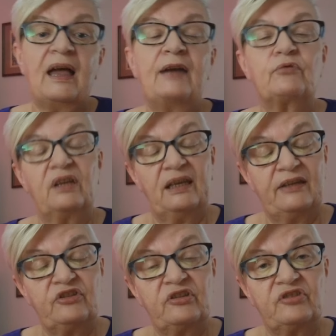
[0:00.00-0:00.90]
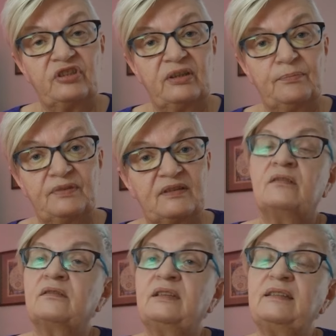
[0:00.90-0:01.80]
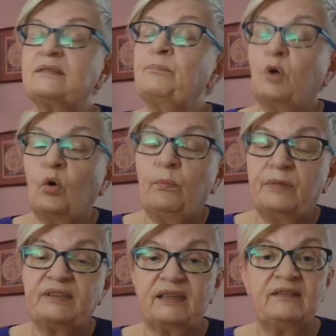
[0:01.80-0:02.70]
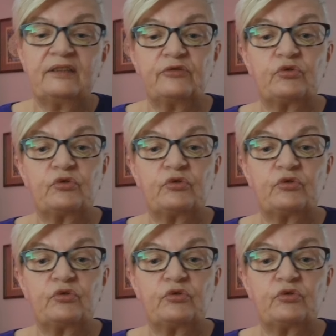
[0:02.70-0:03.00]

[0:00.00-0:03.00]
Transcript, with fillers: and relationships. This moment in the